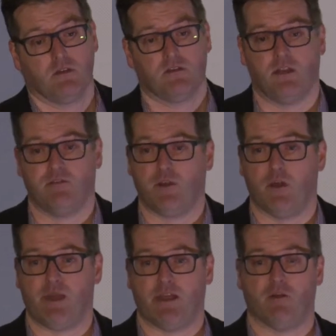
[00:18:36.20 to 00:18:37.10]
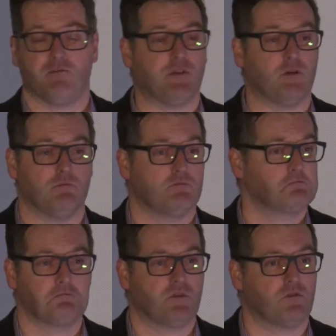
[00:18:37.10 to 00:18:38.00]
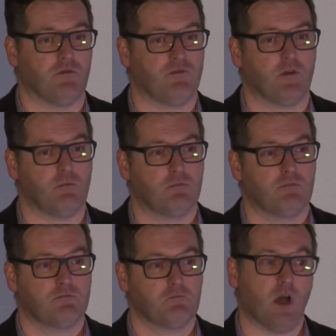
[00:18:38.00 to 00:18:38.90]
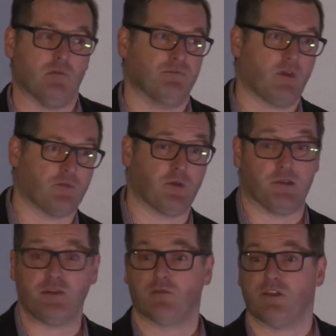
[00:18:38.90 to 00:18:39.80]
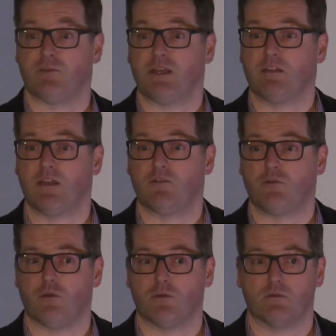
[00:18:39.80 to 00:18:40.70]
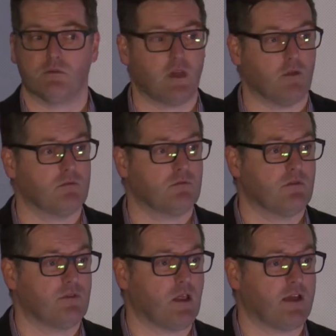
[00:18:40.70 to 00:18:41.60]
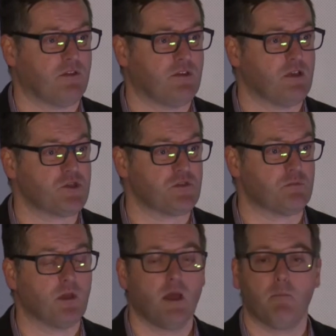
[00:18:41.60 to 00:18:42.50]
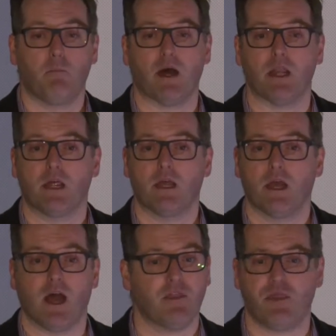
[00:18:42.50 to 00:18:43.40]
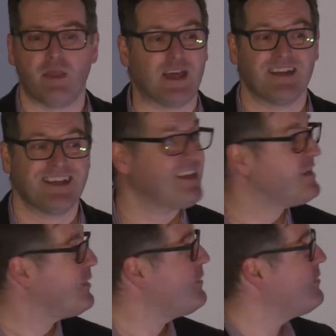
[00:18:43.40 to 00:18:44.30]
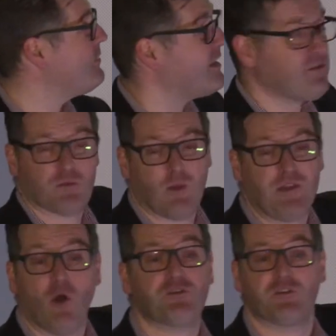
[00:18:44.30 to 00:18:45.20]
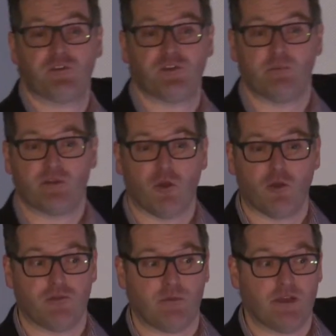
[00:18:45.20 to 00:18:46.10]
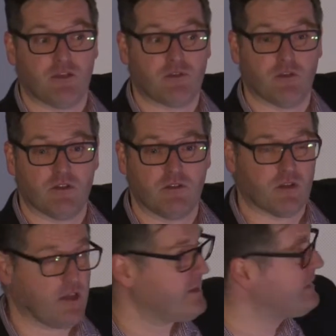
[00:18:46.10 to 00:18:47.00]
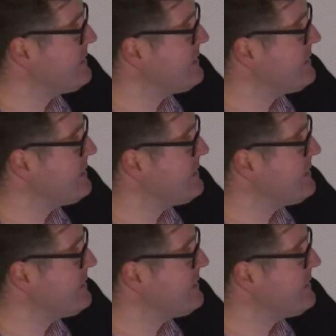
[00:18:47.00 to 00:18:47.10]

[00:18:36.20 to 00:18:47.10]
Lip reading: said if you don't make it on film, it's not film. Well, so literally speaking, that's true, if you like your syllogism. But other than that, that's just won the Oscar for cinematography being shot digitally.